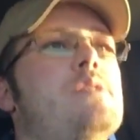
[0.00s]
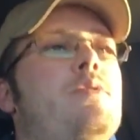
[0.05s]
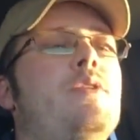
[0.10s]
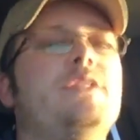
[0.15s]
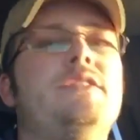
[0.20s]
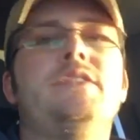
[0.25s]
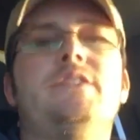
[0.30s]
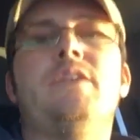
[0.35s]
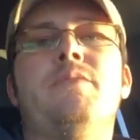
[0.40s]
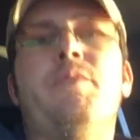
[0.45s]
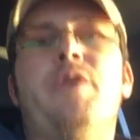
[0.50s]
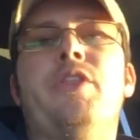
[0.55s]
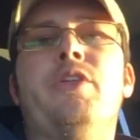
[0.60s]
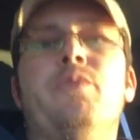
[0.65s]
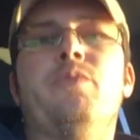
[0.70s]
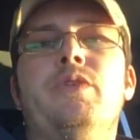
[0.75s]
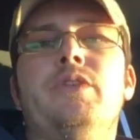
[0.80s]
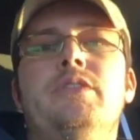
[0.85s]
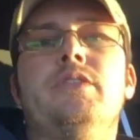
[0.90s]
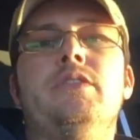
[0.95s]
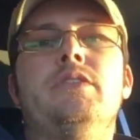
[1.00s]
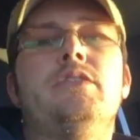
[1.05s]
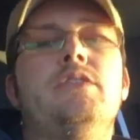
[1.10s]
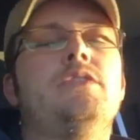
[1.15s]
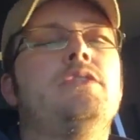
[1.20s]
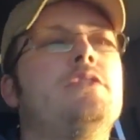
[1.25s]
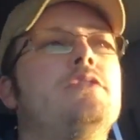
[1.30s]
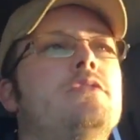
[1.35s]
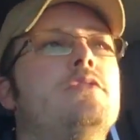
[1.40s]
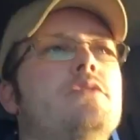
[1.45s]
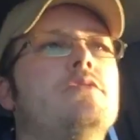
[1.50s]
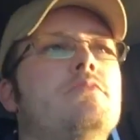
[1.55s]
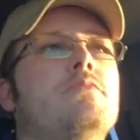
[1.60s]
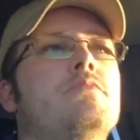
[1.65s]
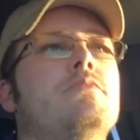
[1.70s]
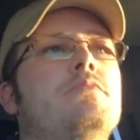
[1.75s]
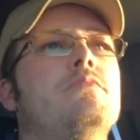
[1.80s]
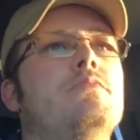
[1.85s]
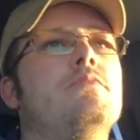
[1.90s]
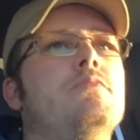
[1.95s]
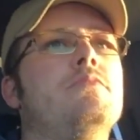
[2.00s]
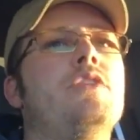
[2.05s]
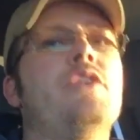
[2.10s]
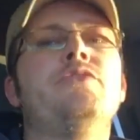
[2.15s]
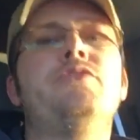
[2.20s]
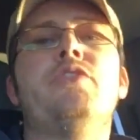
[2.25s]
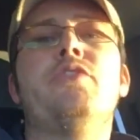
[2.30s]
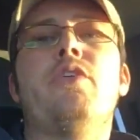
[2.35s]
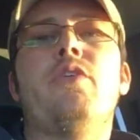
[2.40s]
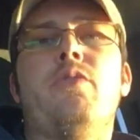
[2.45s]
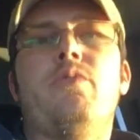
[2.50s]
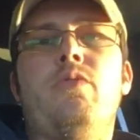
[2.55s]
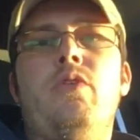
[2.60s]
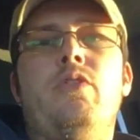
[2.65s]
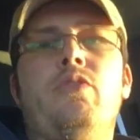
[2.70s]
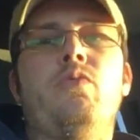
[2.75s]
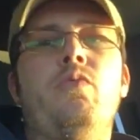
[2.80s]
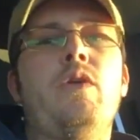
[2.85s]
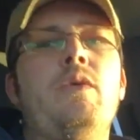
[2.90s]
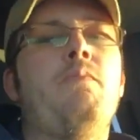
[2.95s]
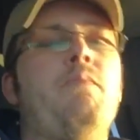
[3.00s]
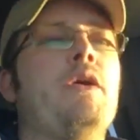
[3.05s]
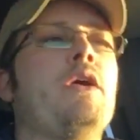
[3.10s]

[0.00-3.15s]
what's some other ones? Those are the 3